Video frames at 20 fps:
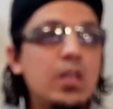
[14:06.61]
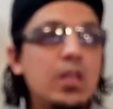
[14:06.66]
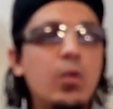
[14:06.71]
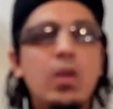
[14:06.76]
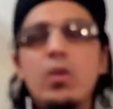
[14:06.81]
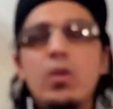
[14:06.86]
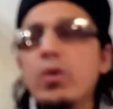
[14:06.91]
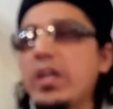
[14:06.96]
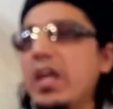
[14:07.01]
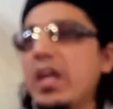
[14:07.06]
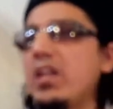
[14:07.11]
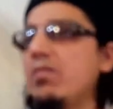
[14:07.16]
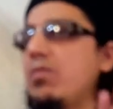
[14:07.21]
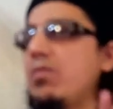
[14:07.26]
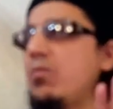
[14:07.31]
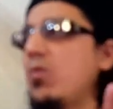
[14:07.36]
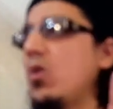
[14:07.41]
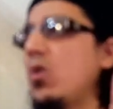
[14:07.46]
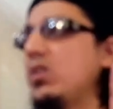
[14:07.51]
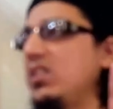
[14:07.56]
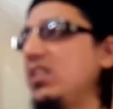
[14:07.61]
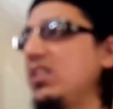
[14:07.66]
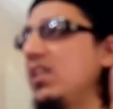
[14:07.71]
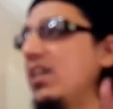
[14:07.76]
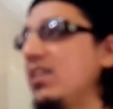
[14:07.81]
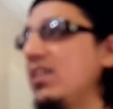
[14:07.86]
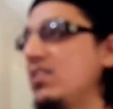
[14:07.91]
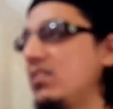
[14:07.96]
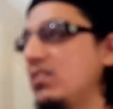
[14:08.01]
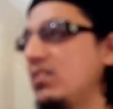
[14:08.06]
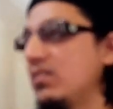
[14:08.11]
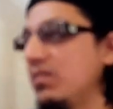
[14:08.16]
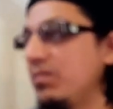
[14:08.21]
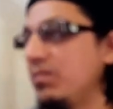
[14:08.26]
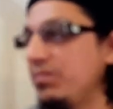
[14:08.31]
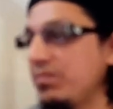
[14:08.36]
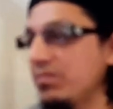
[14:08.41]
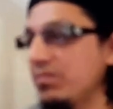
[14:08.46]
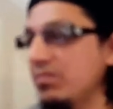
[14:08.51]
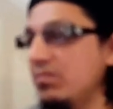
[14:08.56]
He will look at her for forty years.
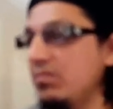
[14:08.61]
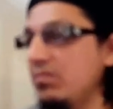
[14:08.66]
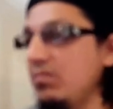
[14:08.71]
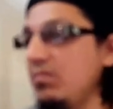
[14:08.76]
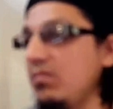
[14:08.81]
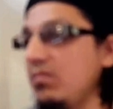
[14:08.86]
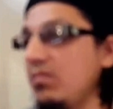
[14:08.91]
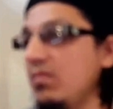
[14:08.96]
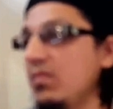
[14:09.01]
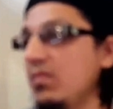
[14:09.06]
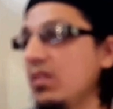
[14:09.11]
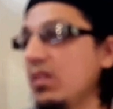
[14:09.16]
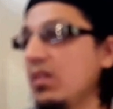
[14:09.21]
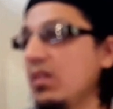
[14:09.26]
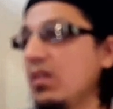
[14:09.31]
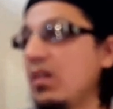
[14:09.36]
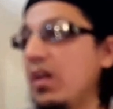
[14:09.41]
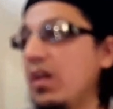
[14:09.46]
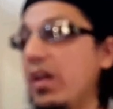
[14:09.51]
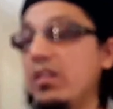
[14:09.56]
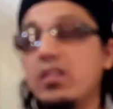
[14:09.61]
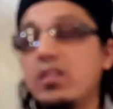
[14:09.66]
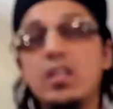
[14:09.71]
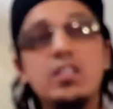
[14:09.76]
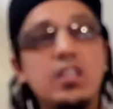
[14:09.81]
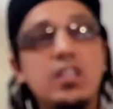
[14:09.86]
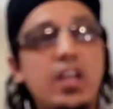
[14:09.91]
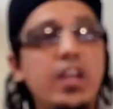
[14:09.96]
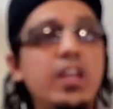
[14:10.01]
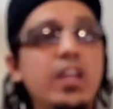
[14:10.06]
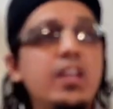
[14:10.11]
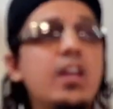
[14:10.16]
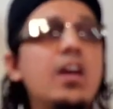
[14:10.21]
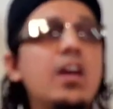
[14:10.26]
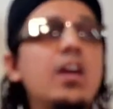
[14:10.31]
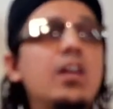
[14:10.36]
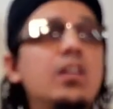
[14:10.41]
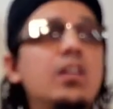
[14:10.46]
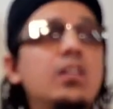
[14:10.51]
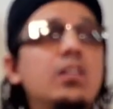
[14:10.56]
And this
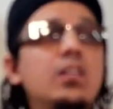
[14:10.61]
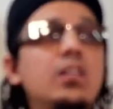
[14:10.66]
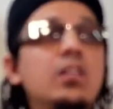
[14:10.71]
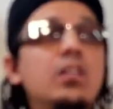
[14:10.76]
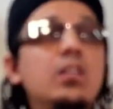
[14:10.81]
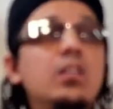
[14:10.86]
Aina,